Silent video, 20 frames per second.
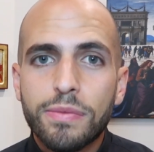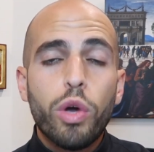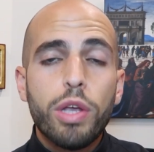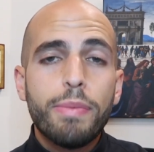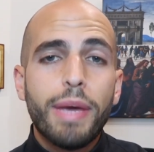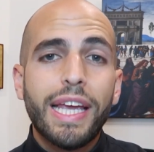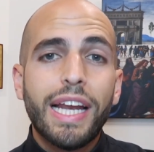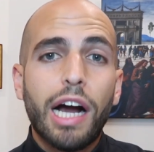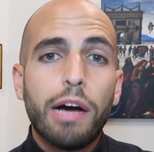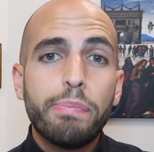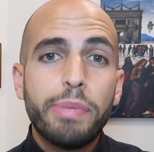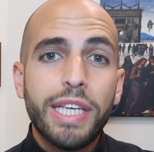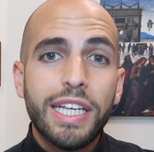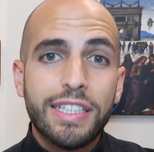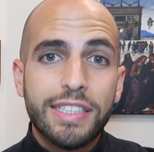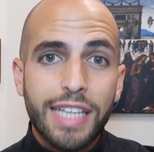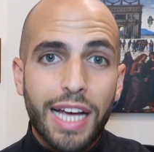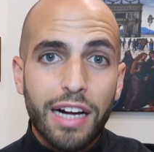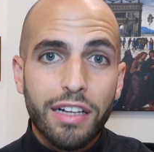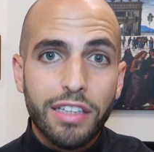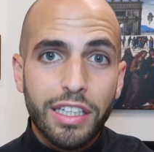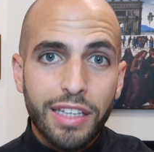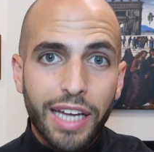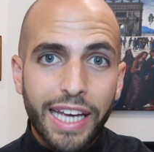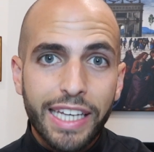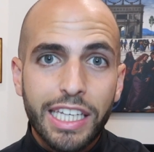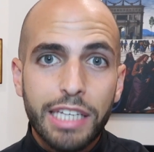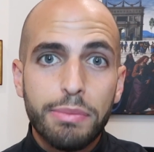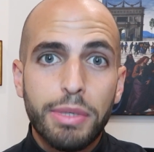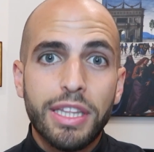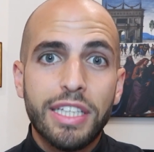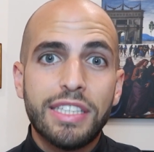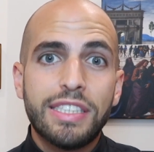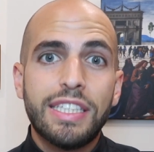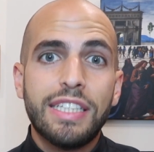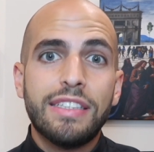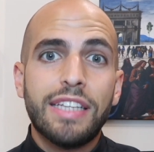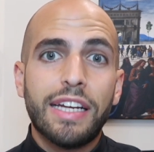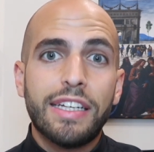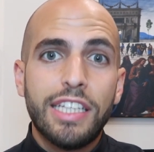We may not be exactly like him in the
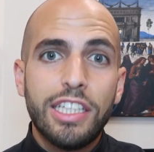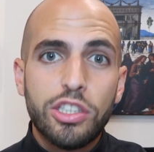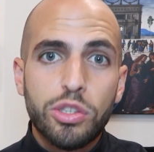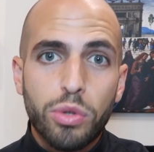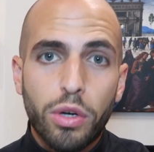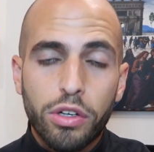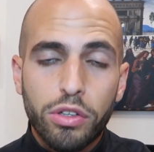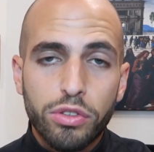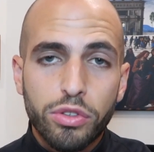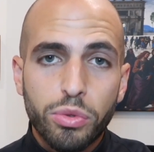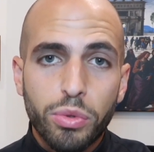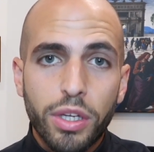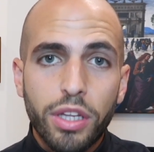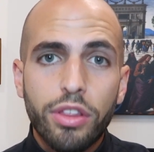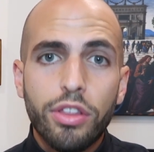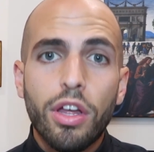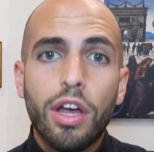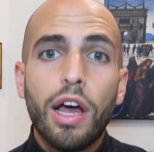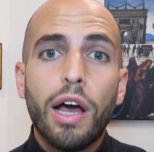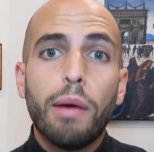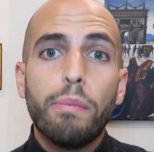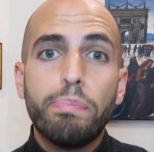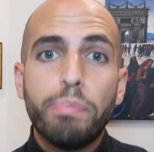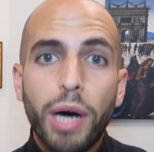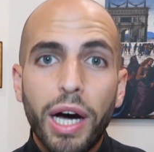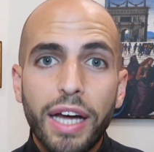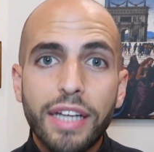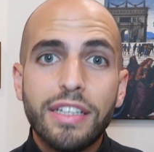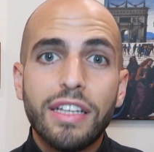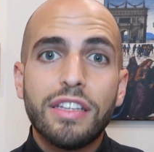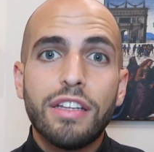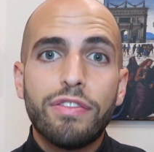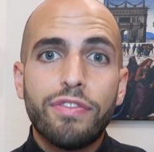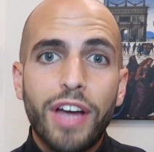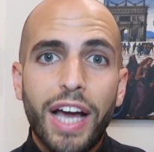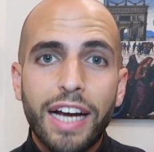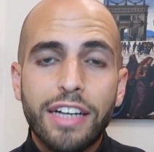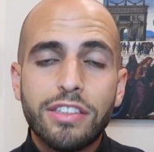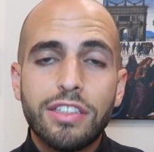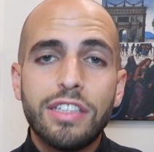sin that he struggled with, but the
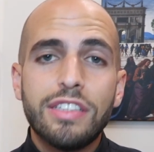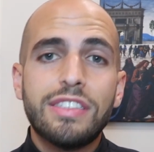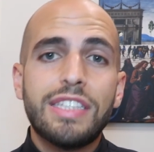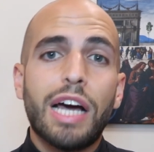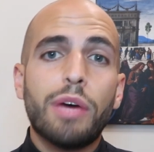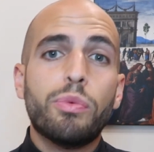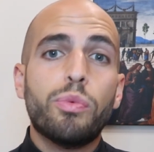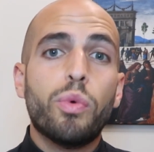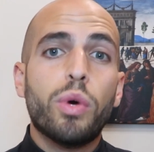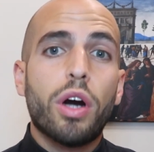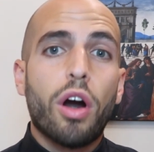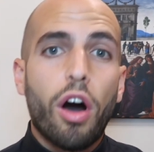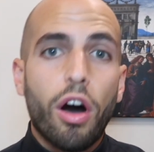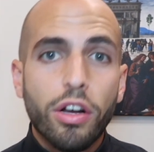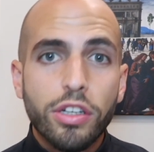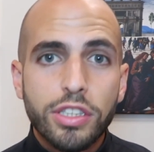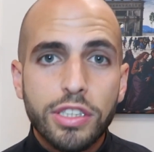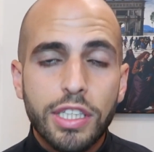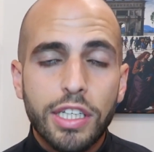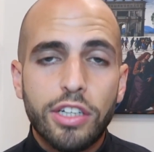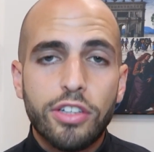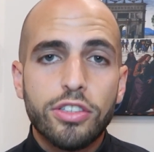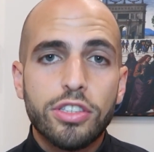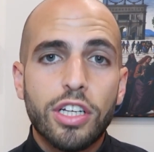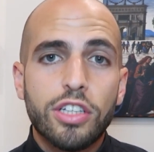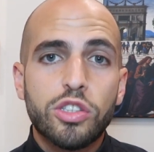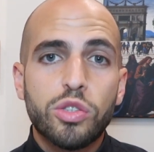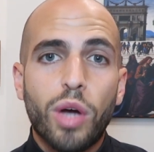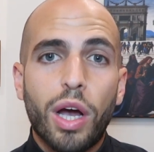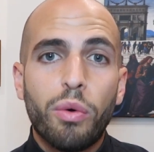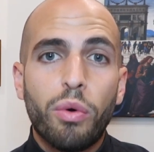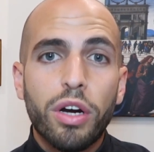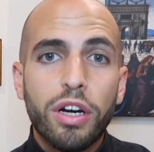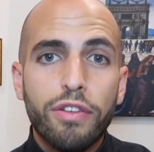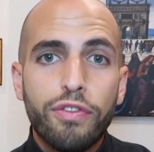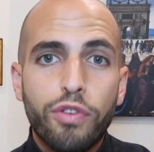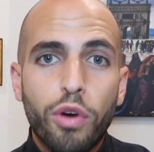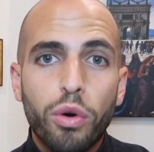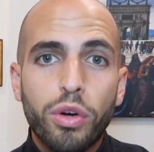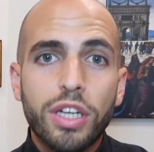fact is that we're all sinners. And so I
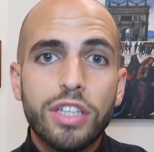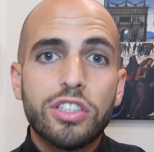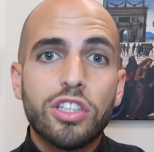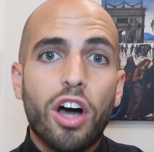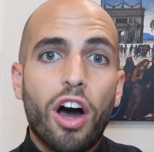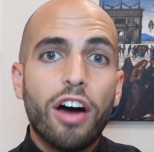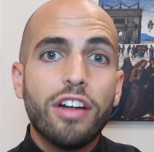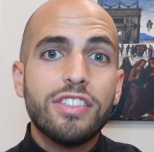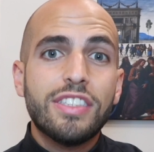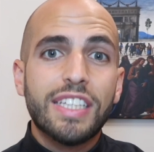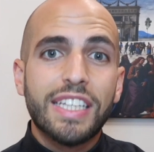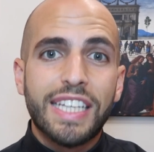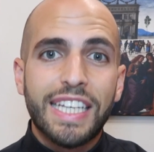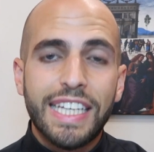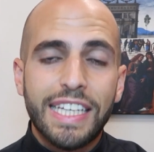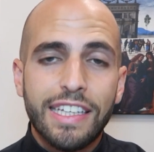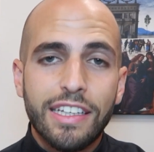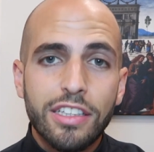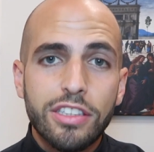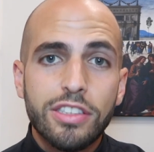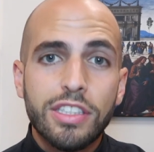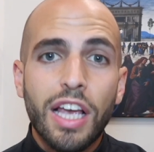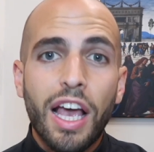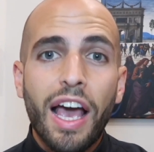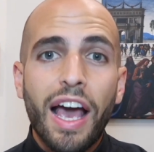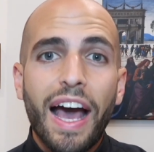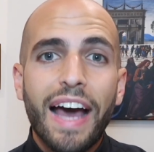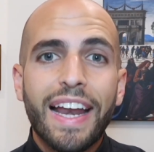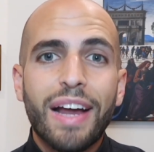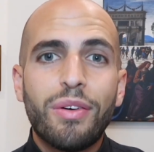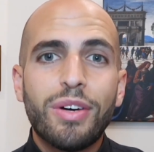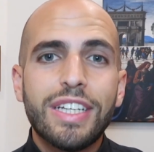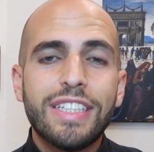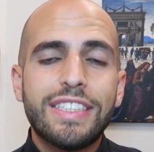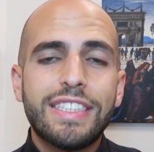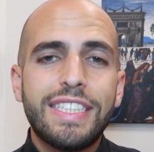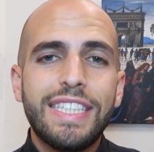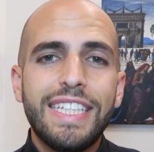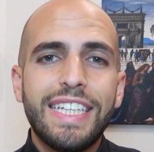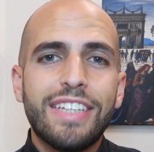want to focus on Zacchaeus, and I want
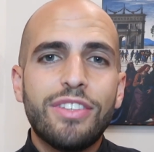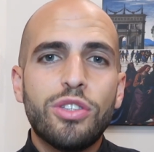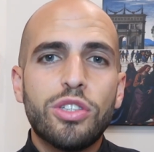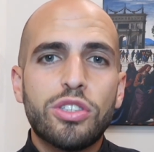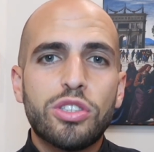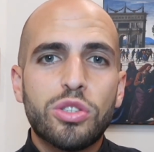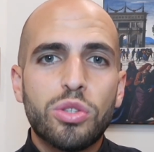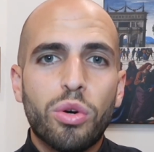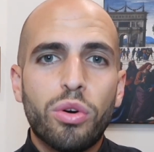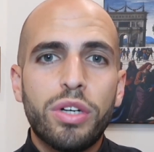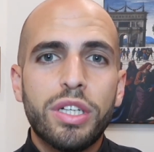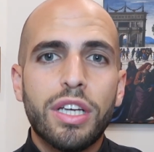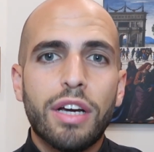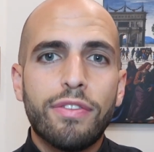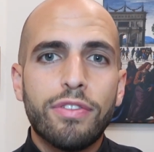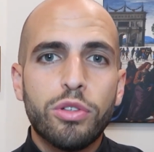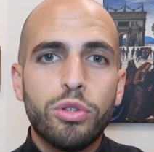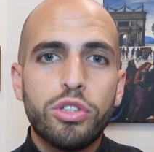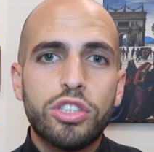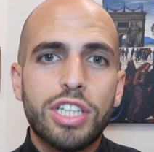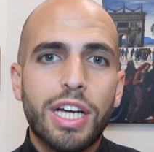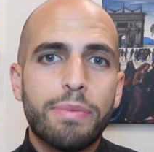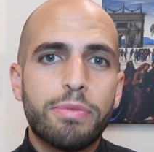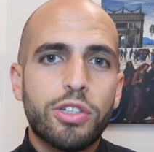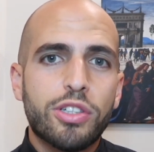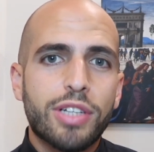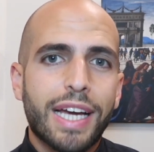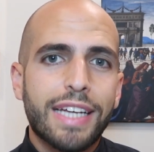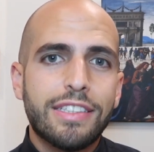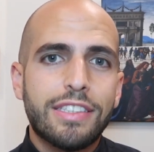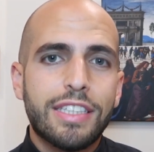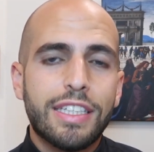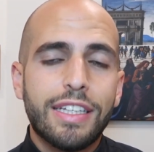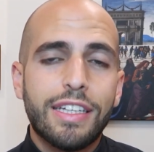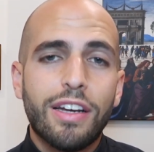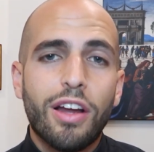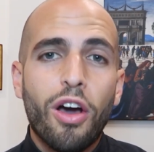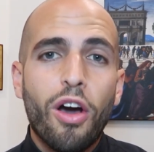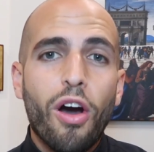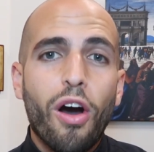to see in the story of Luke chapter
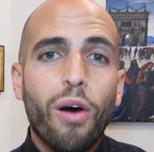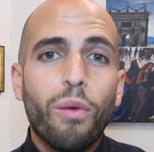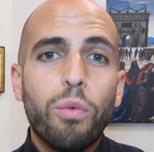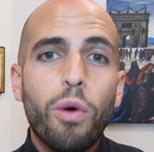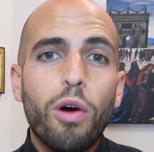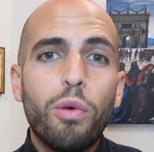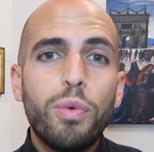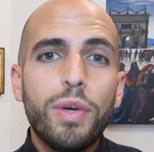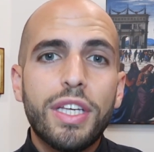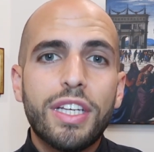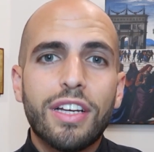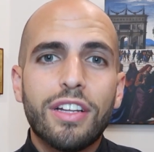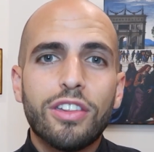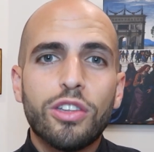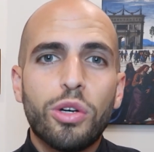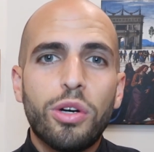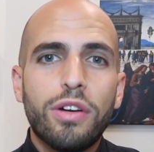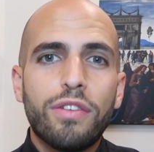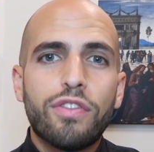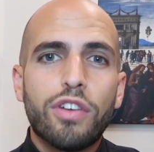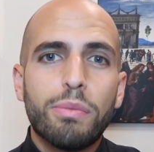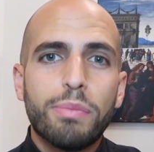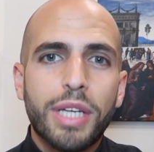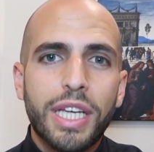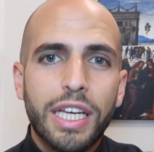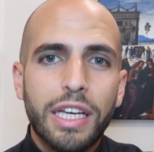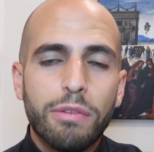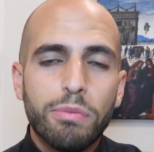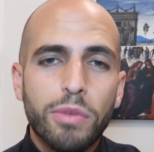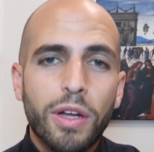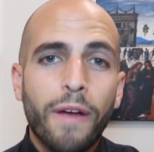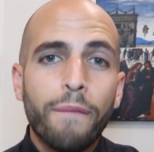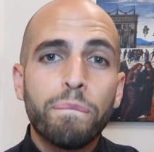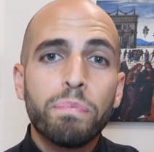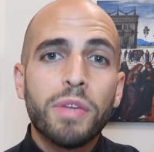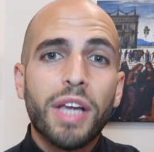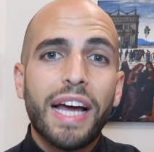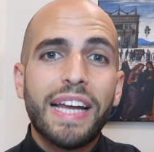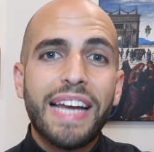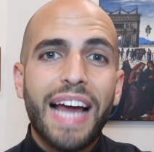19, what we can learn from him
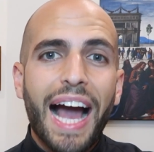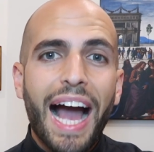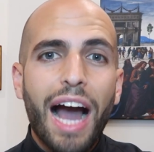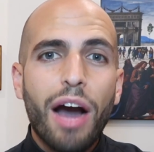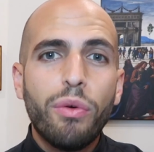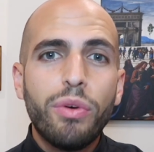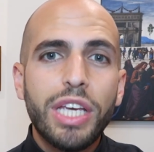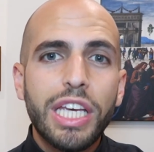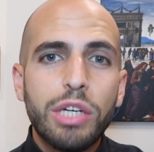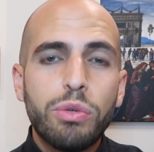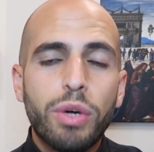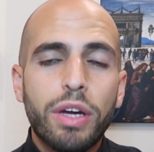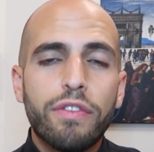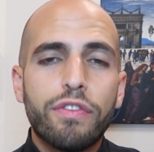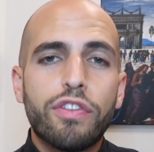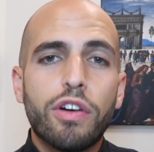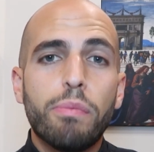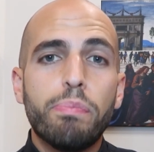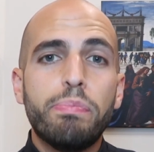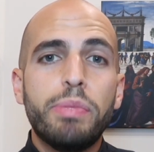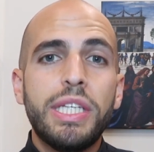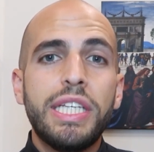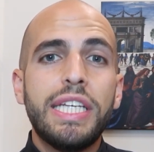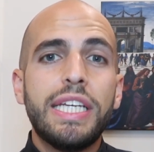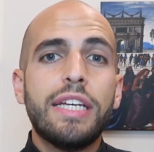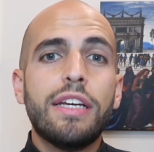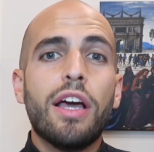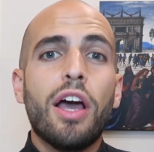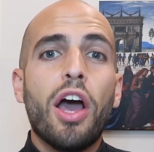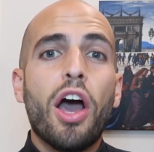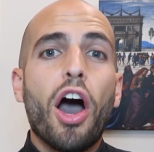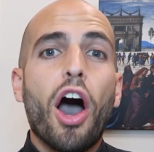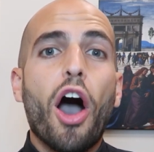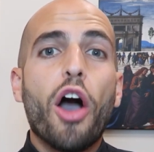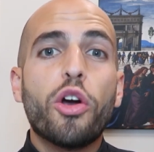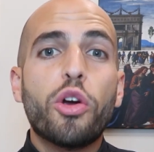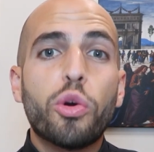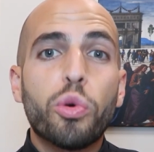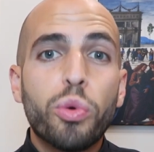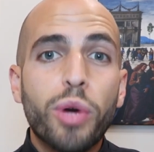and how he went from being
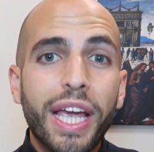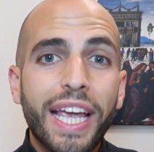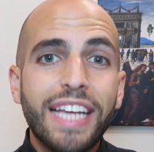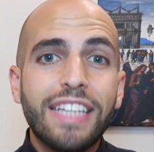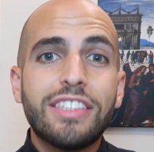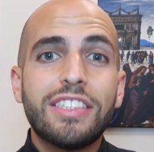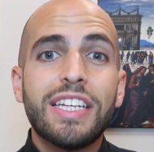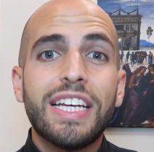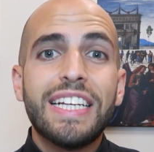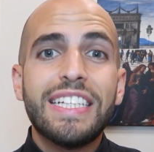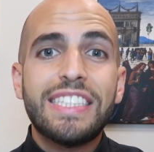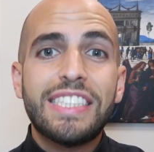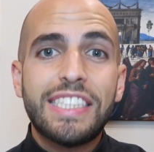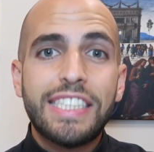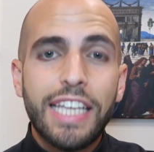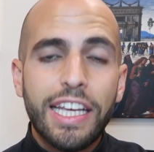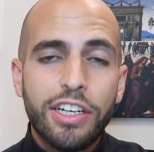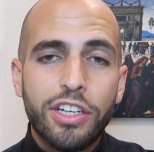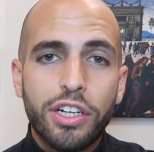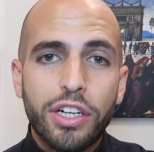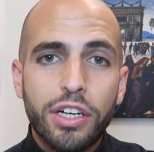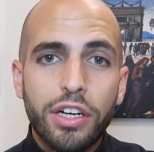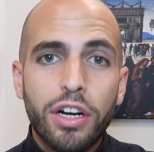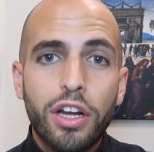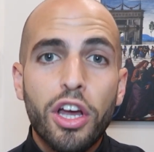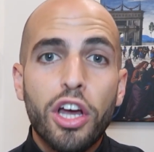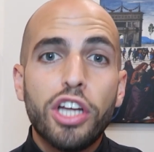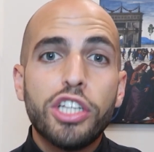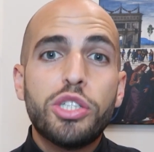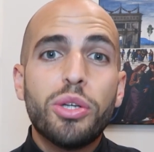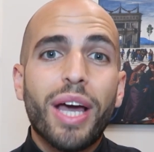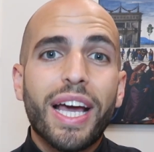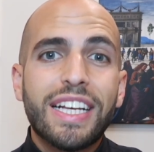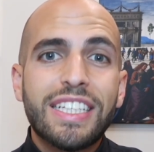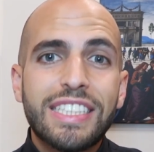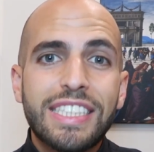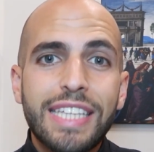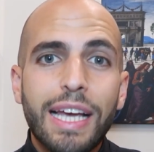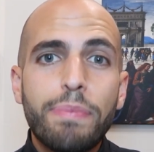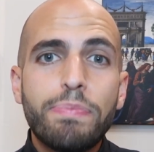a great sinner to
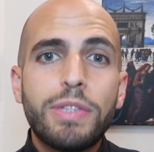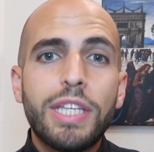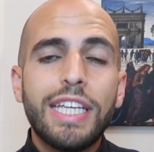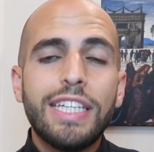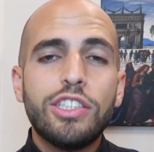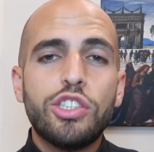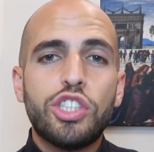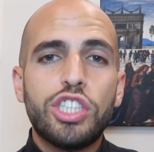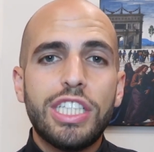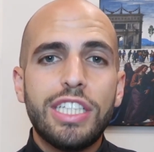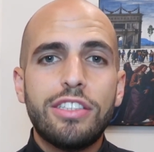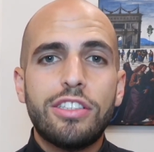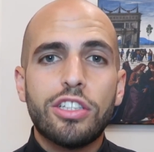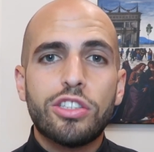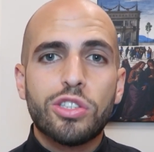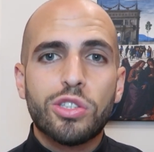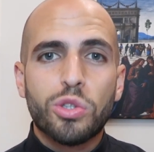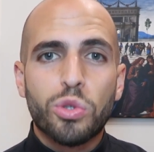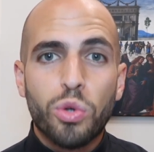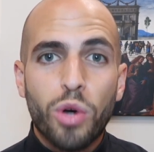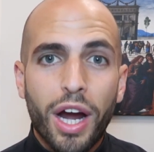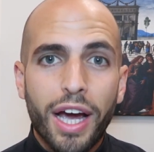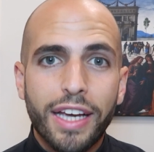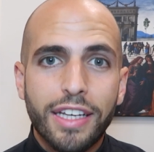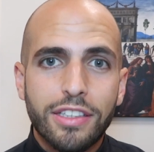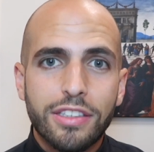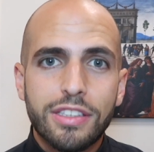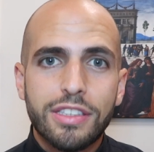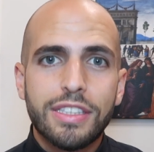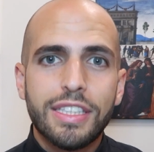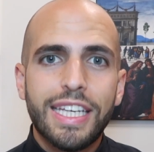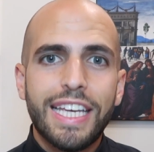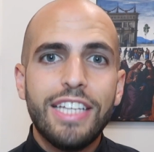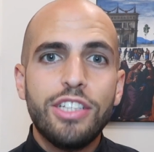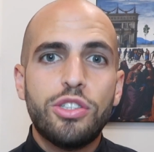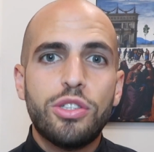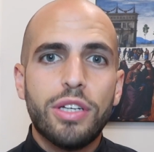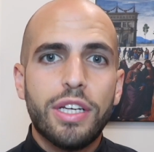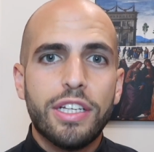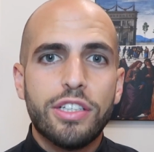accepting Jesus Christ
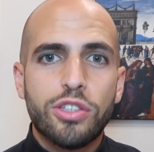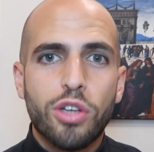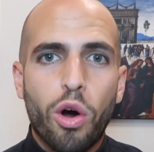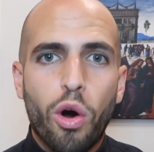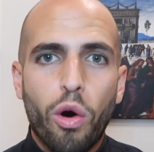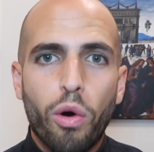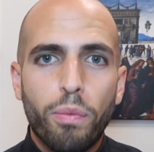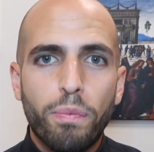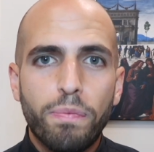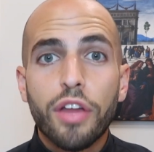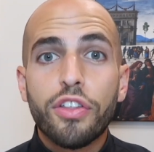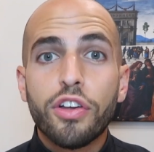into his home.